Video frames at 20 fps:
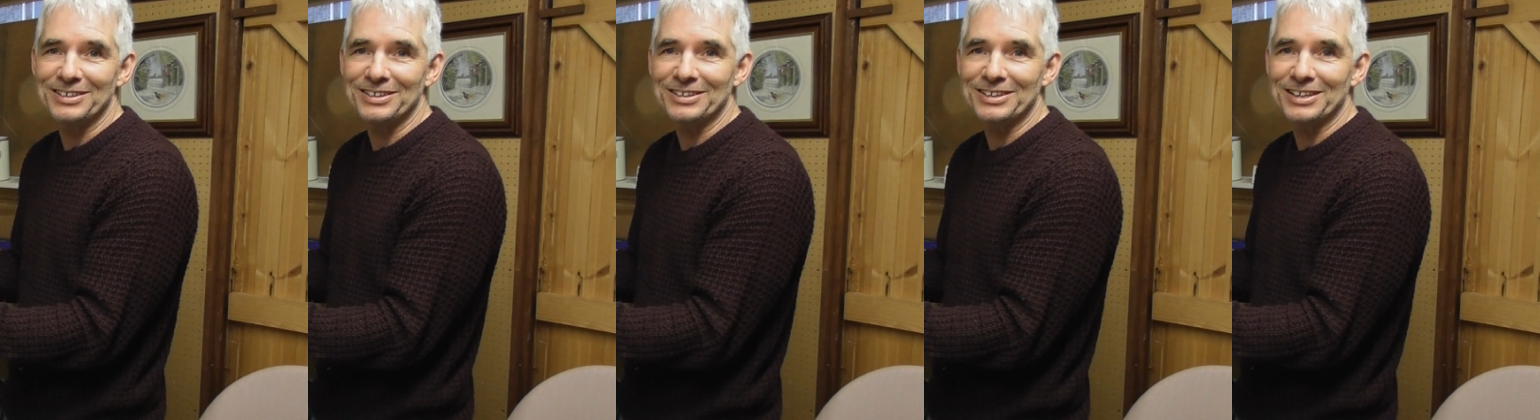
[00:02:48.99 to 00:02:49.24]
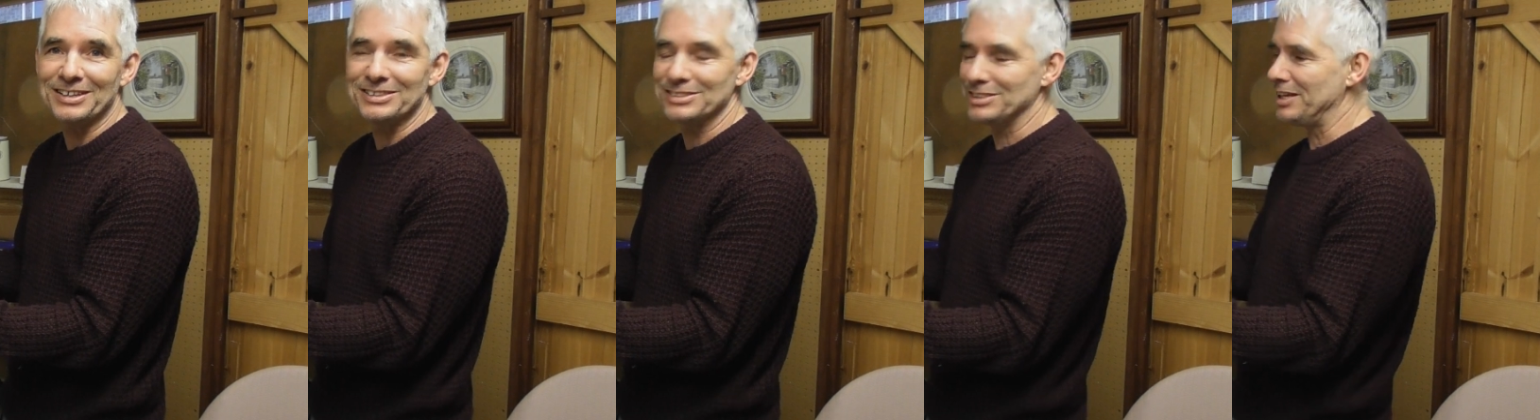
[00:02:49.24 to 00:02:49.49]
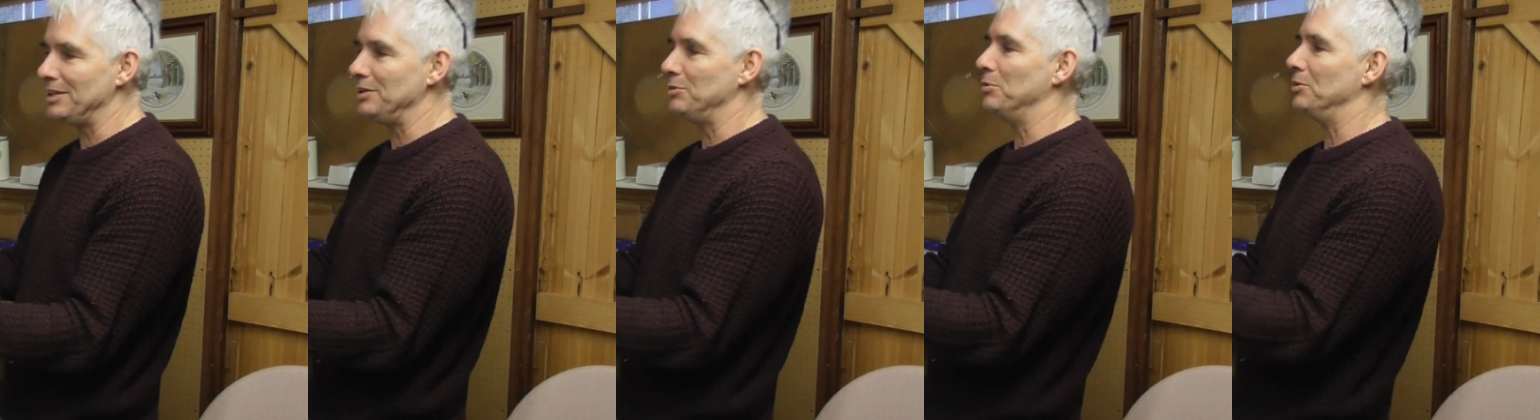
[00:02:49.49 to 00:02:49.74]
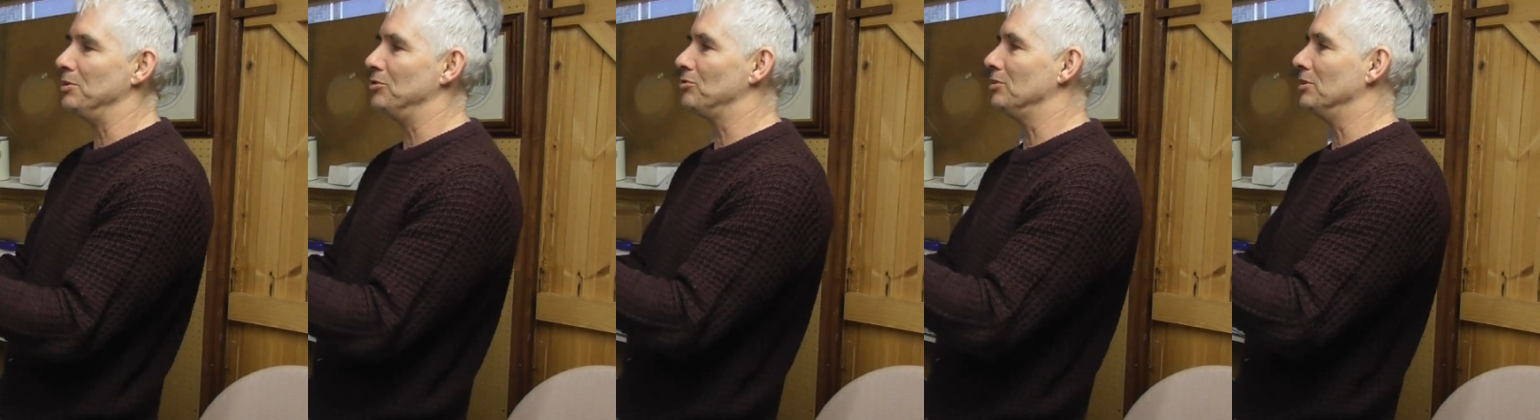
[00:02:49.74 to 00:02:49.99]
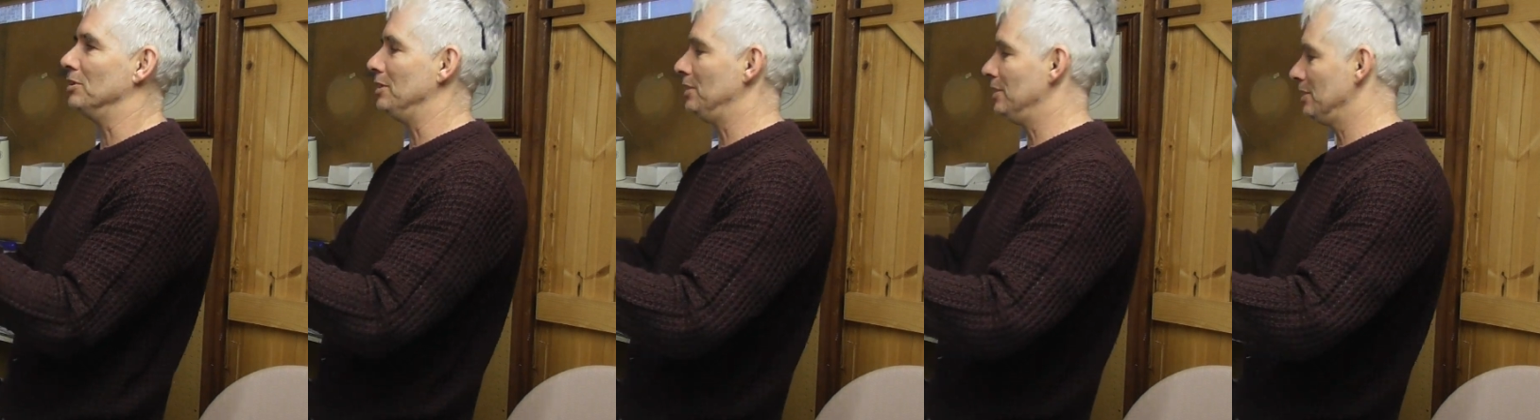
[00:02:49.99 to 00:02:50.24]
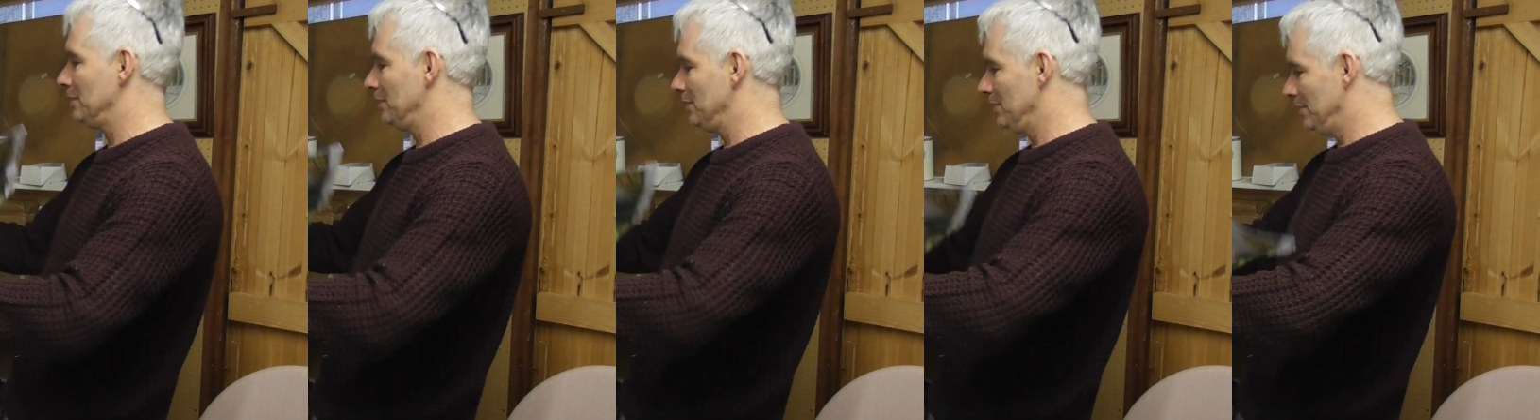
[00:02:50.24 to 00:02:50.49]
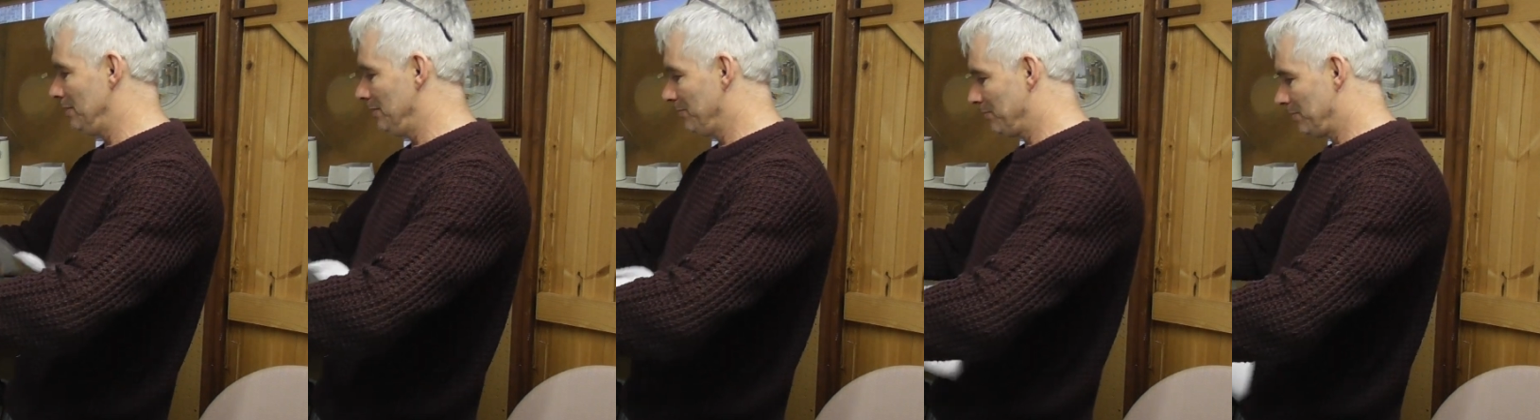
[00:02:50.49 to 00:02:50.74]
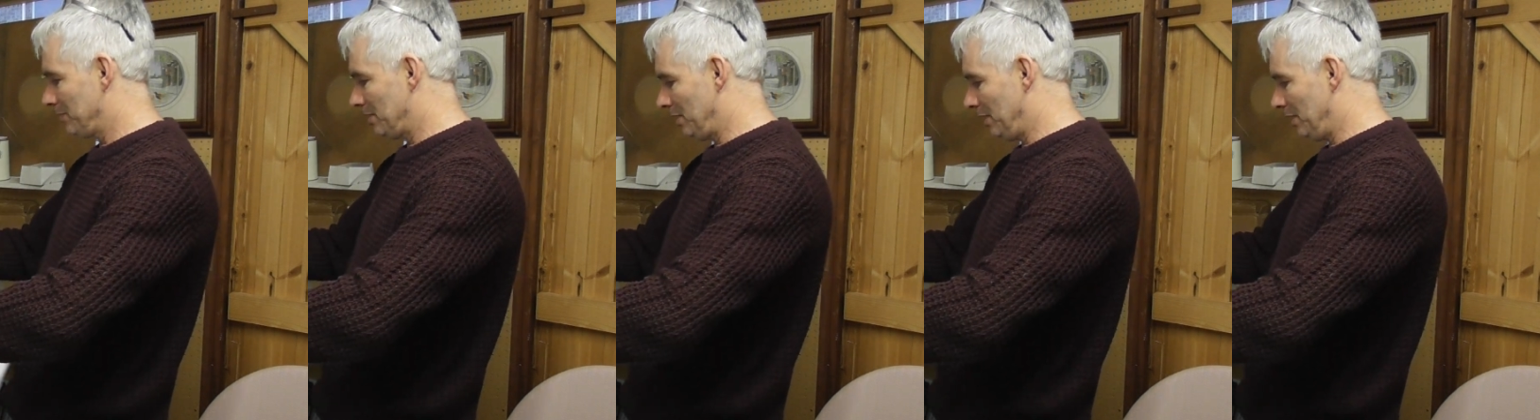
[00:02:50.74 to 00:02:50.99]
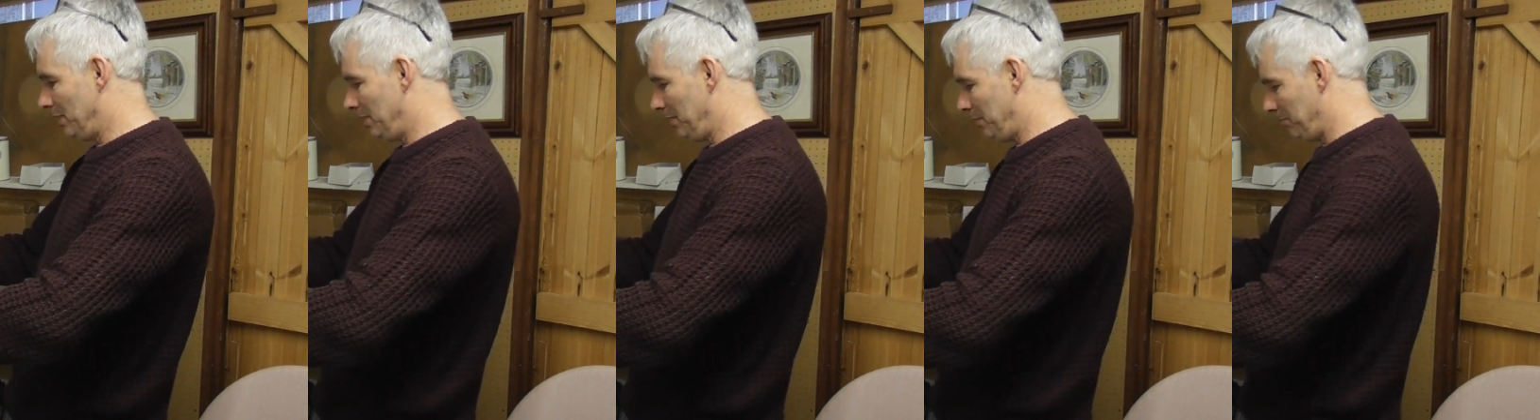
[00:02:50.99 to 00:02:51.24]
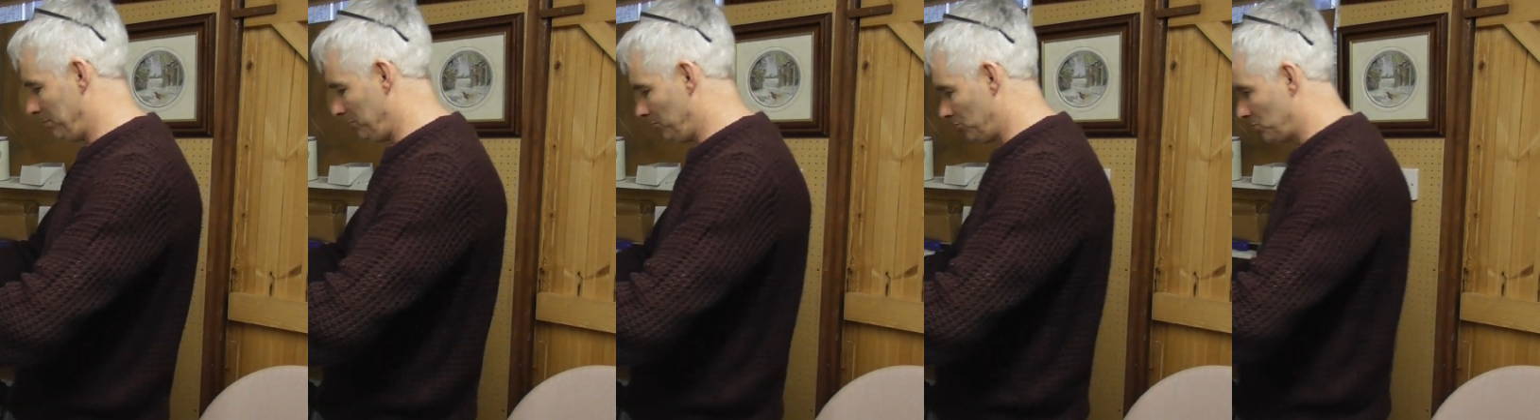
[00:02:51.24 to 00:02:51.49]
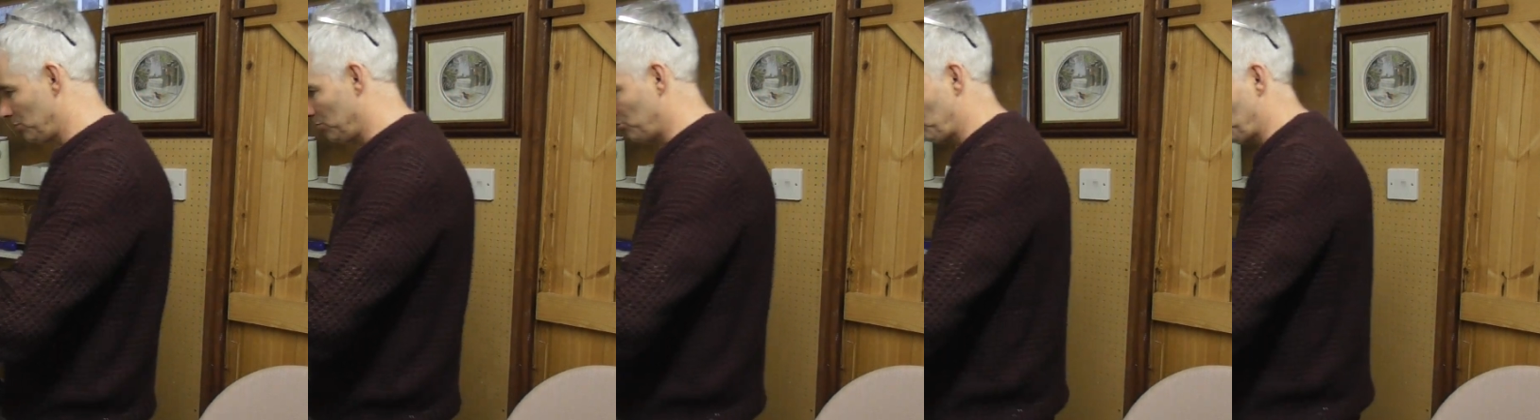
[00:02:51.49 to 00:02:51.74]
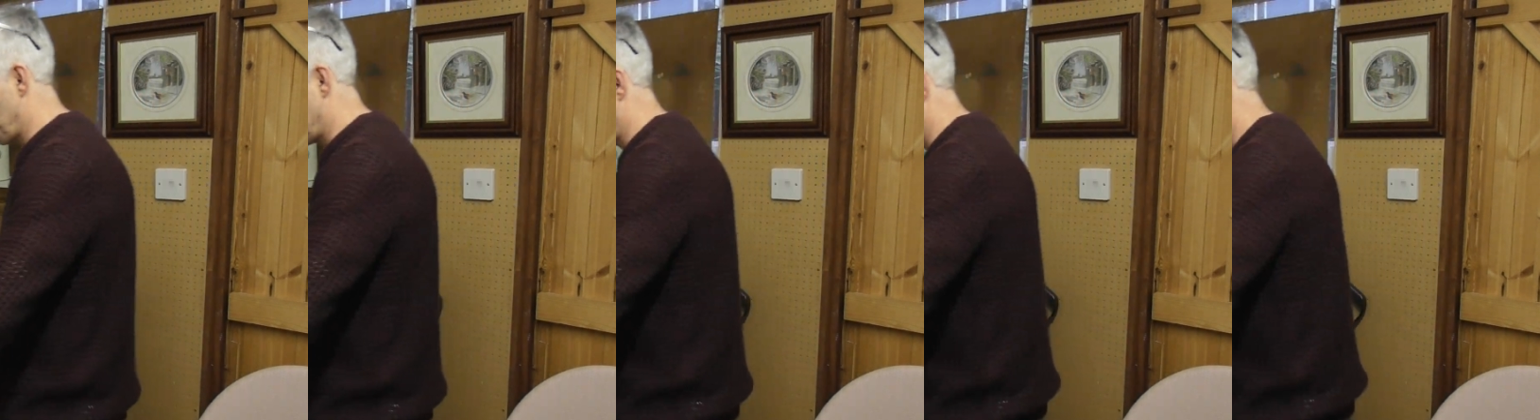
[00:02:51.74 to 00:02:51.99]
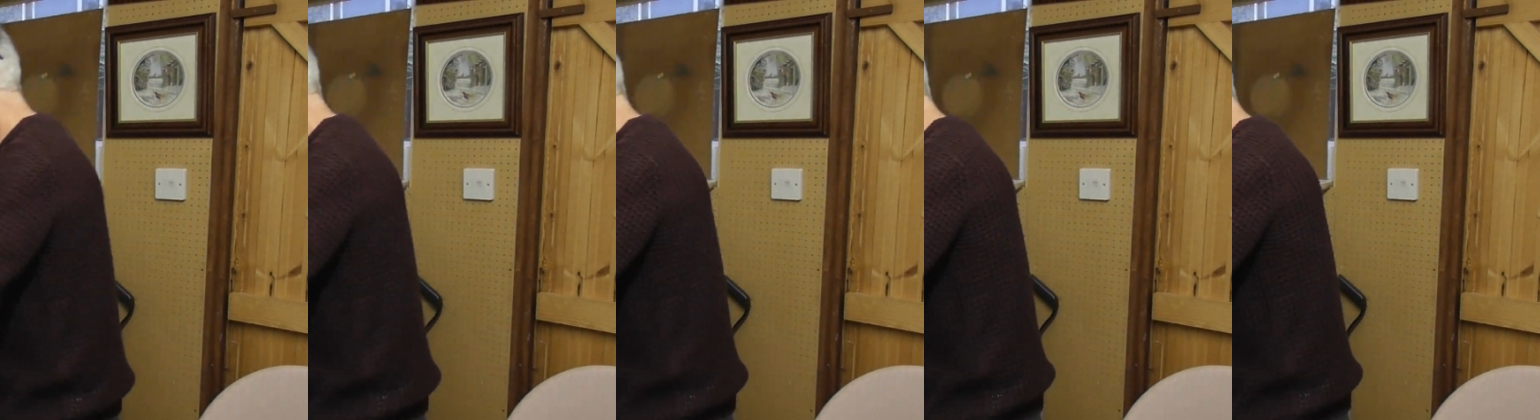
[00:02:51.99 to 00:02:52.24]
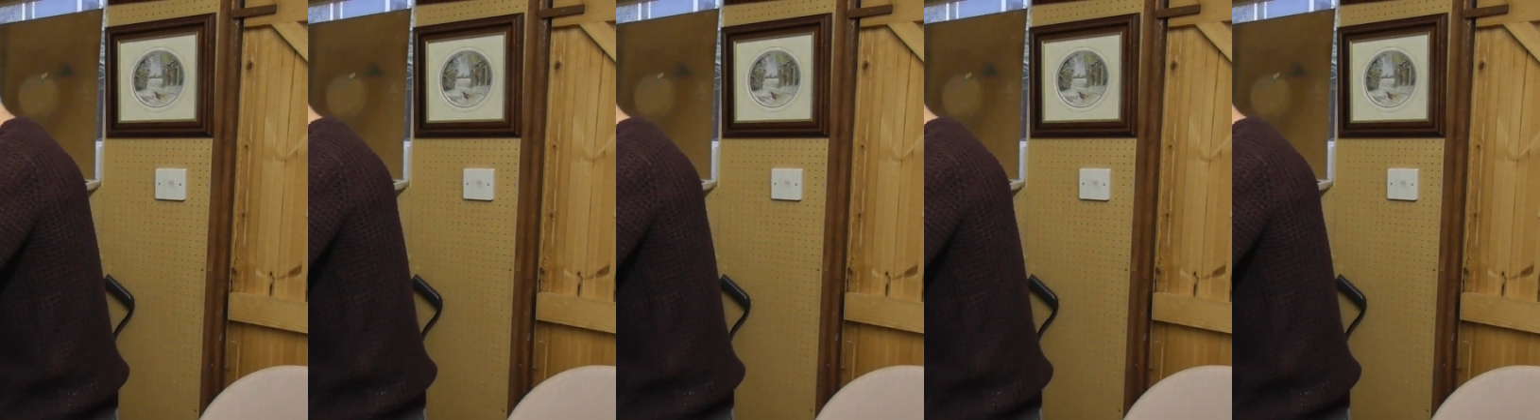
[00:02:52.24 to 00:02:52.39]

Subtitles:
I can't tell you what it's like. It's just such a great